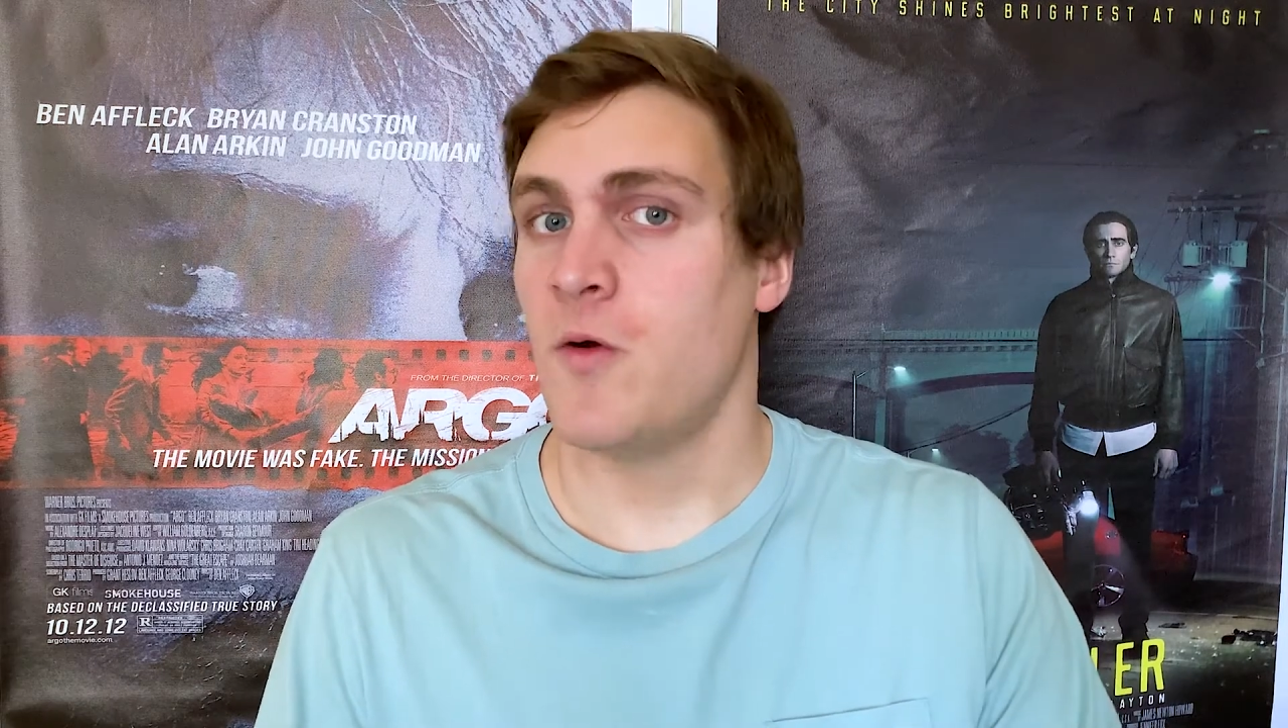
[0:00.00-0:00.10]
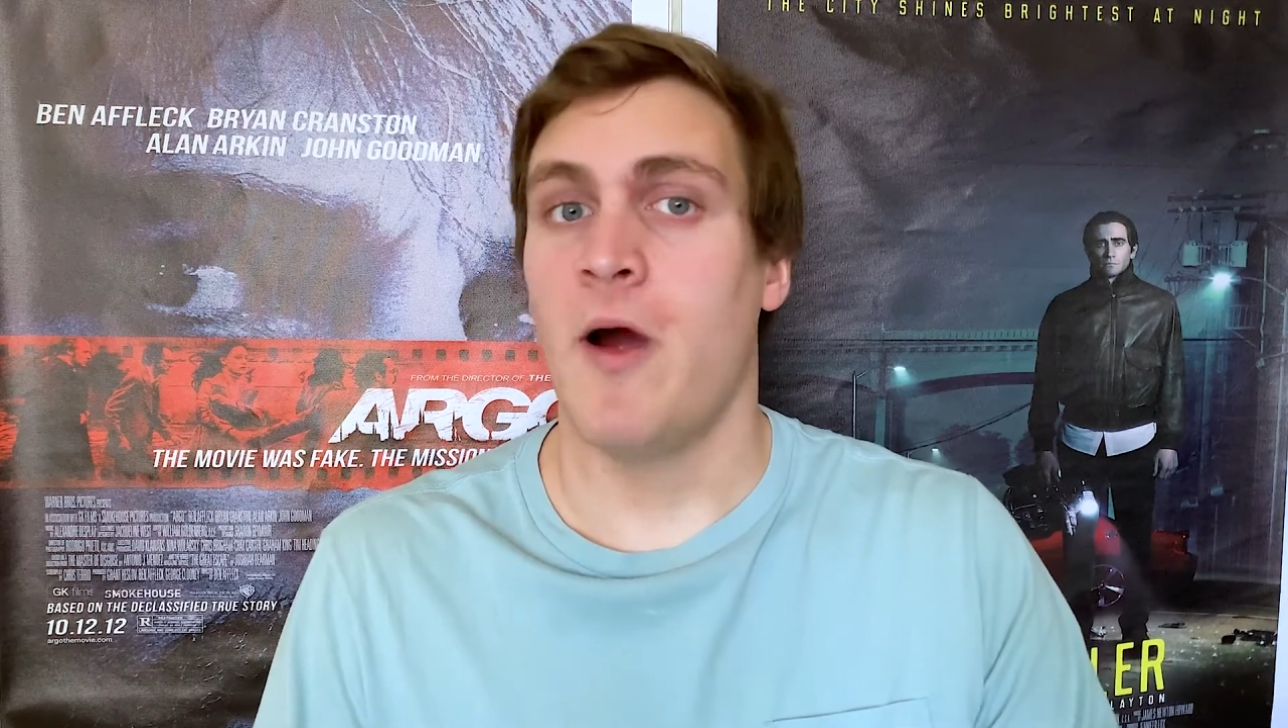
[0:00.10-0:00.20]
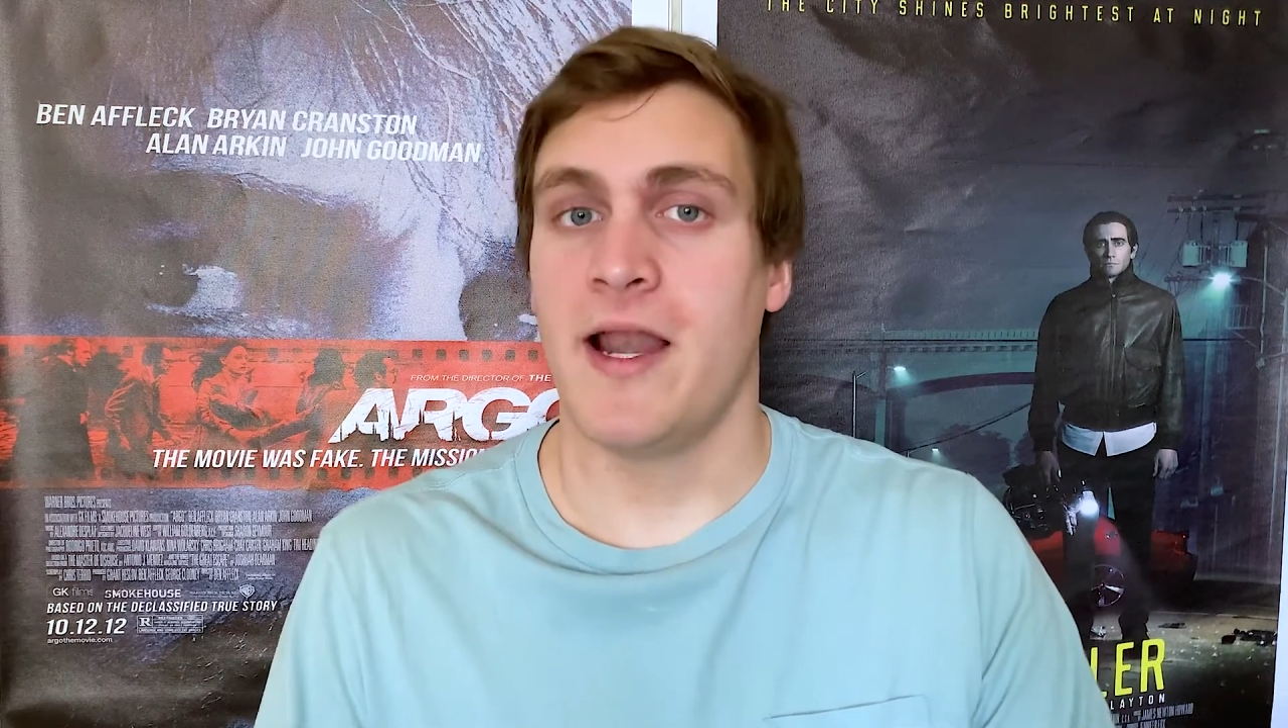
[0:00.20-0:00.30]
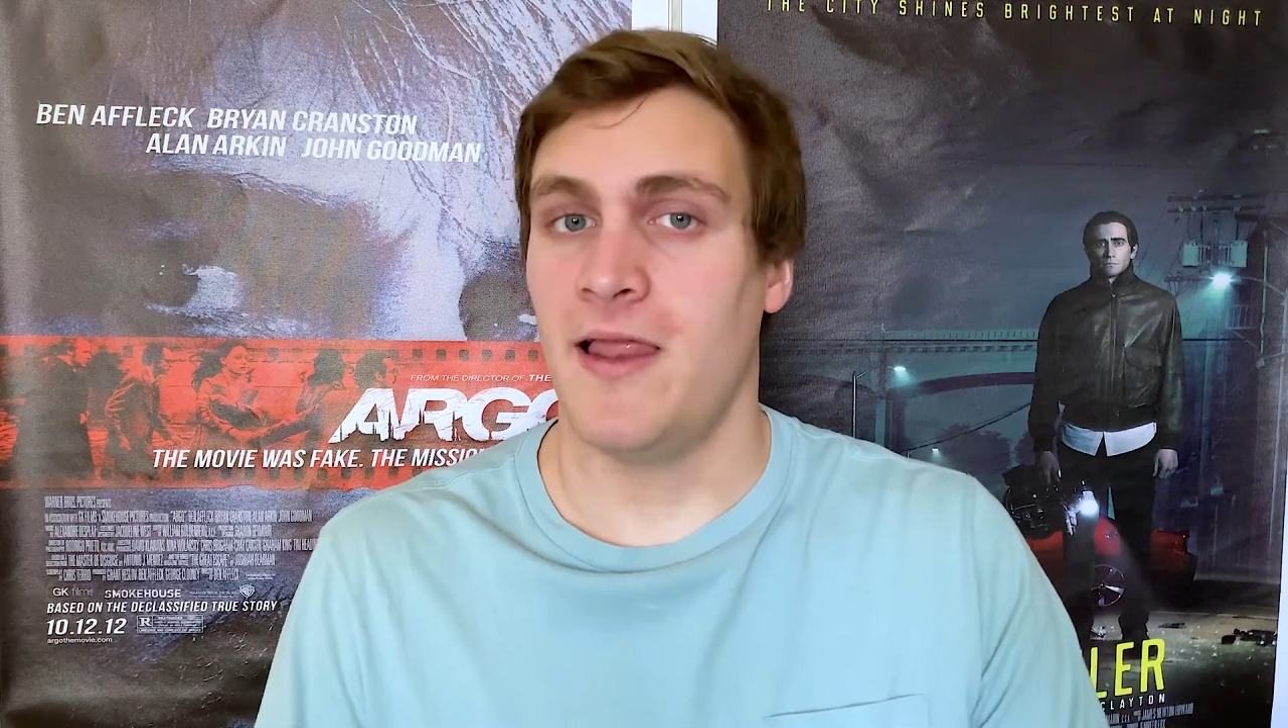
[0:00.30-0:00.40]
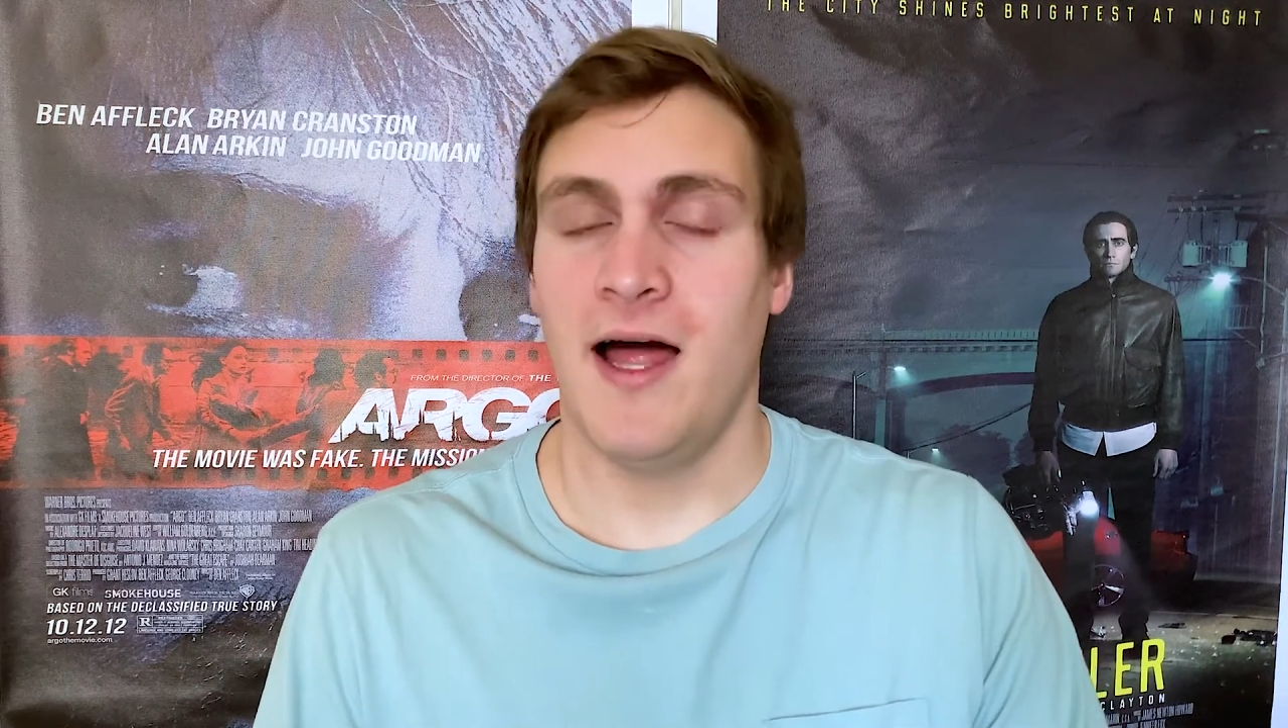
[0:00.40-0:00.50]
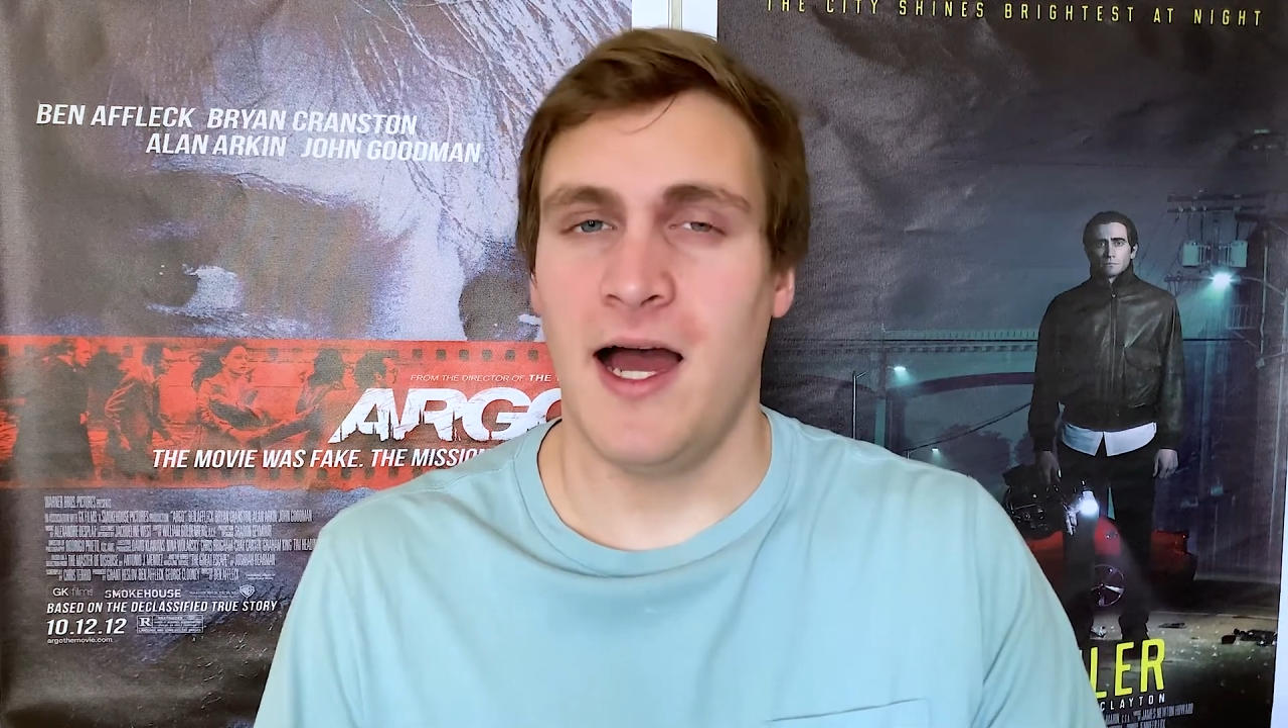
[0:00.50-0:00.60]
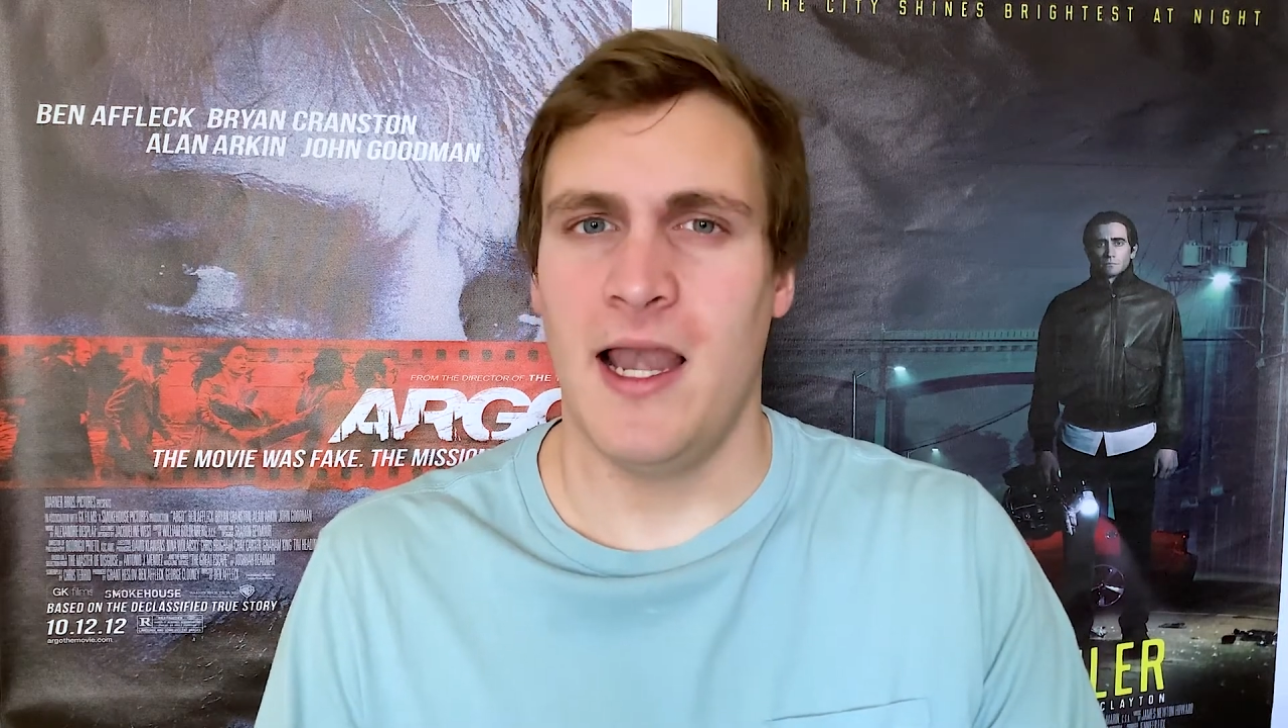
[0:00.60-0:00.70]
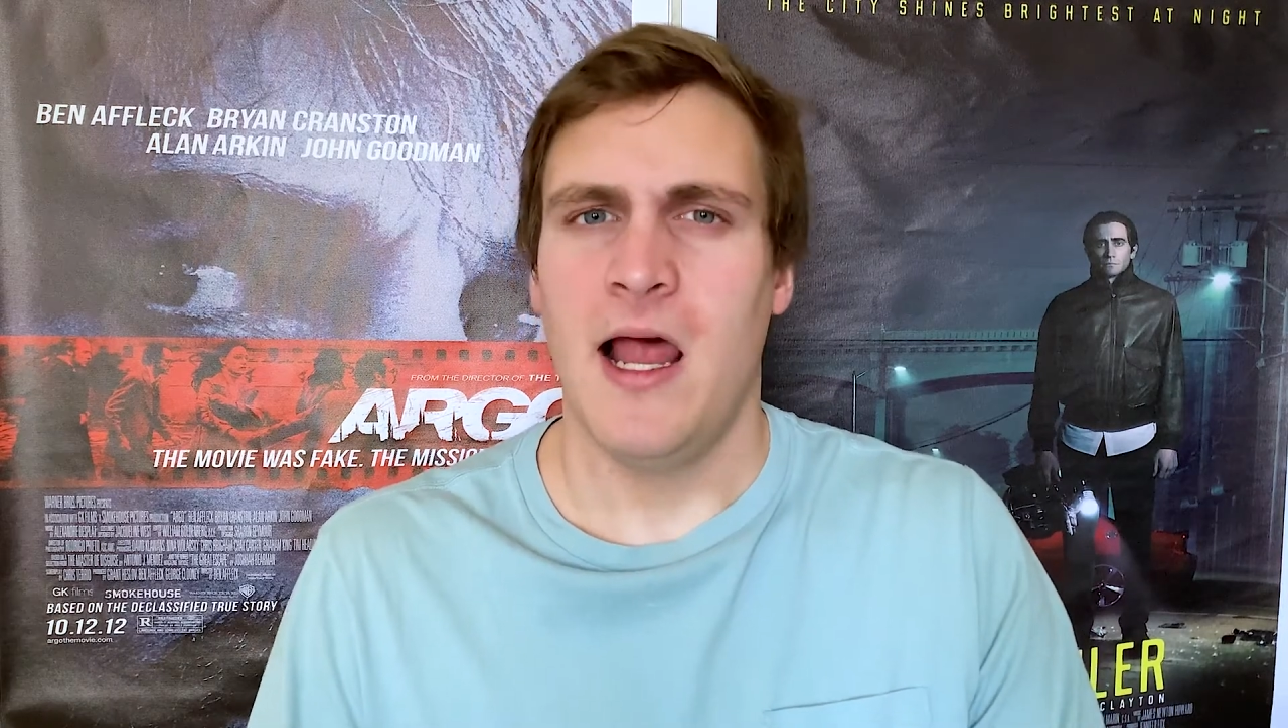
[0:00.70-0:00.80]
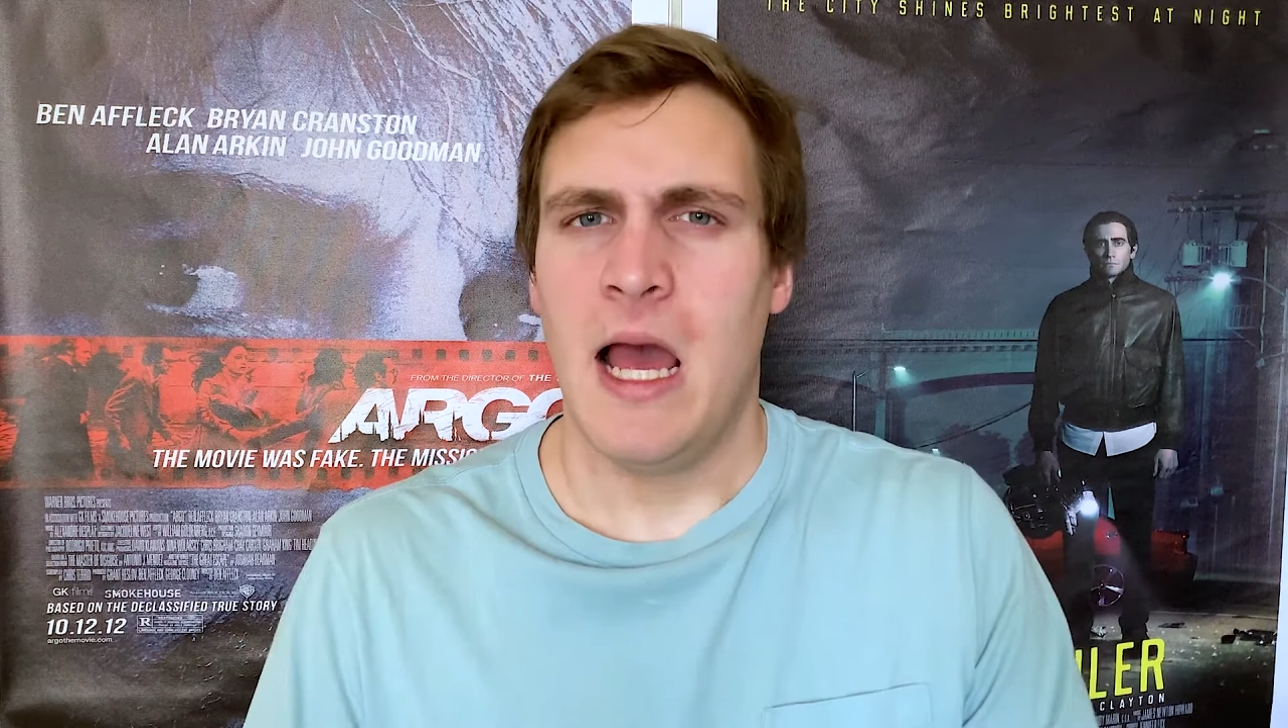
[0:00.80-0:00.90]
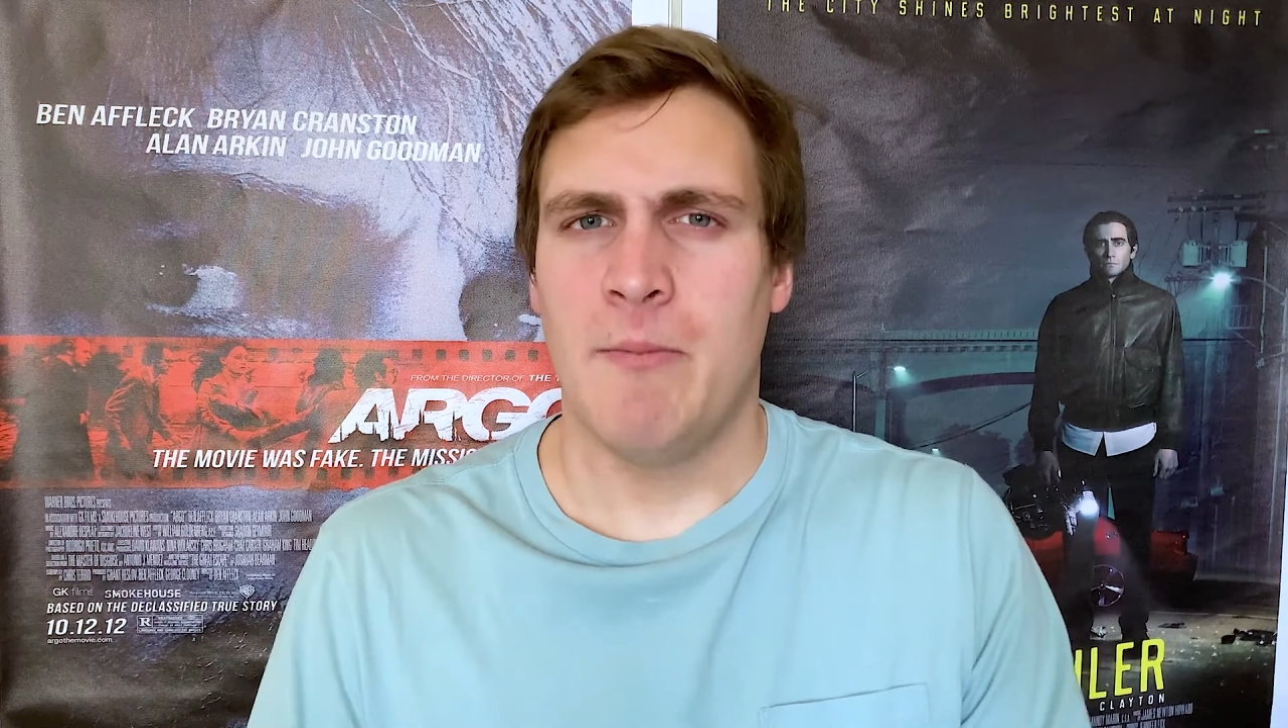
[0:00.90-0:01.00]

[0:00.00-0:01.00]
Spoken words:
quite a lot,